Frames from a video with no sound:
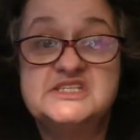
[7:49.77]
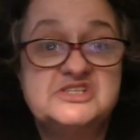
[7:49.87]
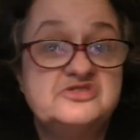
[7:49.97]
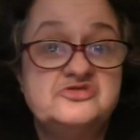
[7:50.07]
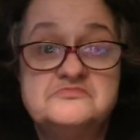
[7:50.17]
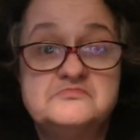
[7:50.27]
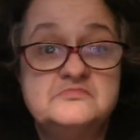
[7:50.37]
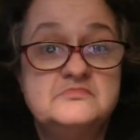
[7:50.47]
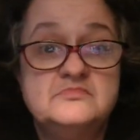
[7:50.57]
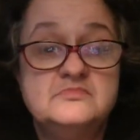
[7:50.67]
a soul.
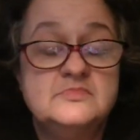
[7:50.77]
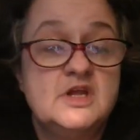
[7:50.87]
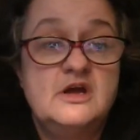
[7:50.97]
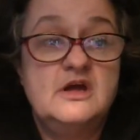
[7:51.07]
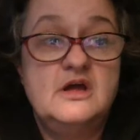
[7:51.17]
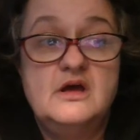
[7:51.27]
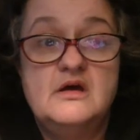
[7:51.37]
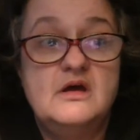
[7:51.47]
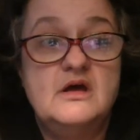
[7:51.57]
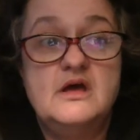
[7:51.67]

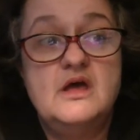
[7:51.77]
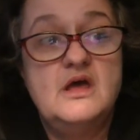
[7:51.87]
Uh,